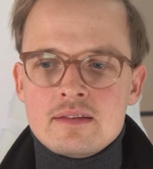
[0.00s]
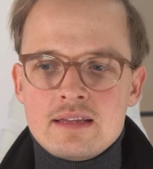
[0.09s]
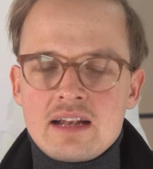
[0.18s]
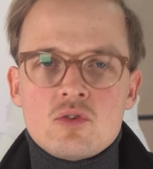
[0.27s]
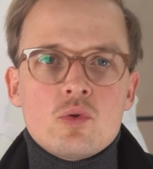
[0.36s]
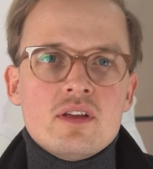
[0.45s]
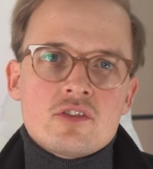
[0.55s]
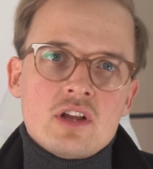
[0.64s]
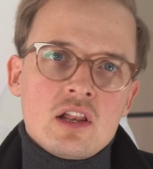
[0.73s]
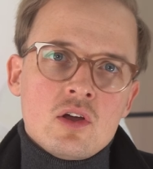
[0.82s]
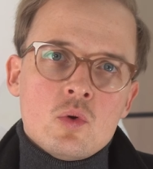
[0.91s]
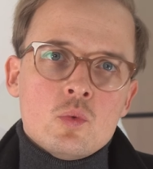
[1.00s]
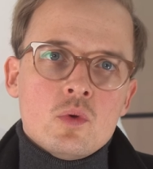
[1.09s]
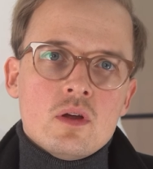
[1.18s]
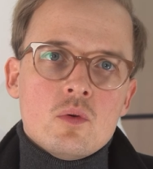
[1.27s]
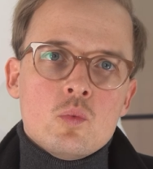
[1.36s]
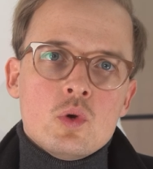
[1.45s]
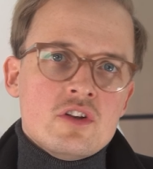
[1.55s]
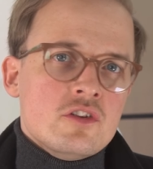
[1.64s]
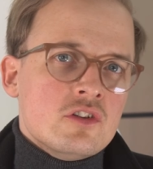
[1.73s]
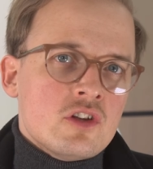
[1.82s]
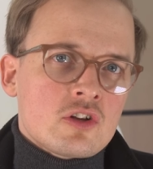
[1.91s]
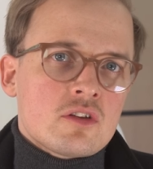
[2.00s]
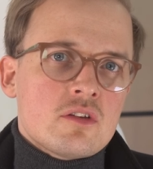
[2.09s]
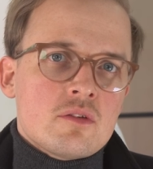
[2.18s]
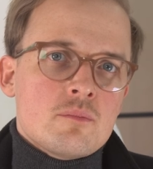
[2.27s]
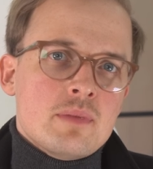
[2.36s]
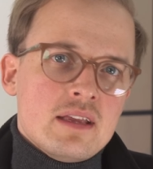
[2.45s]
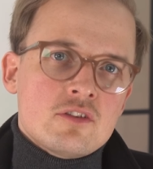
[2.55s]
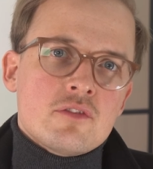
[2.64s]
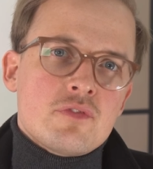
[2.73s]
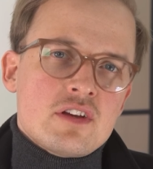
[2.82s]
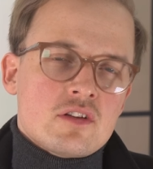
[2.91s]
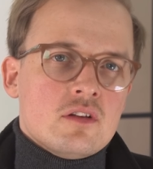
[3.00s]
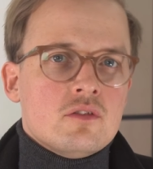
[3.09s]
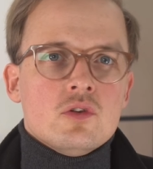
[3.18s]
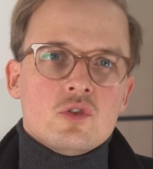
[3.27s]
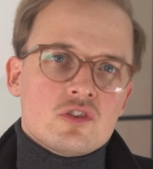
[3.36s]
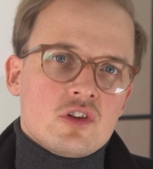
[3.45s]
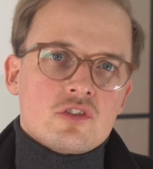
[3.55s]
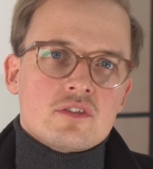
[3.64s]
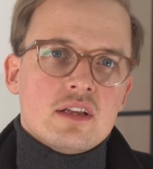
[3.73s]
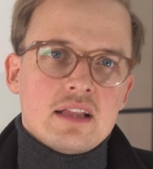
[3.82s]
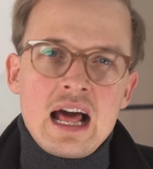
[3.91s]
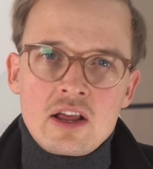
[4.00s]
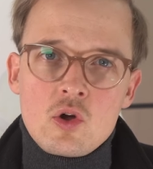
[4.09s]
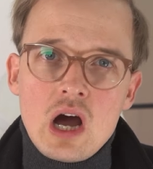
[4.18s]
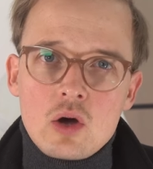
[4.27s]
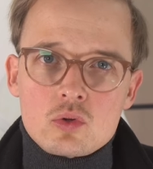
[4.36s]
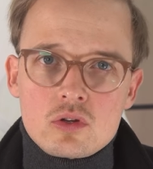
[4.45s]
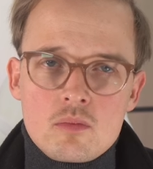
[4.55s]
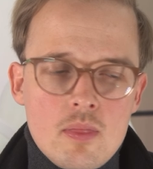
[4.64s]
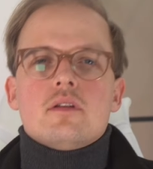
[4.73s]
that reason alone would not be sufficient to toss that algo out.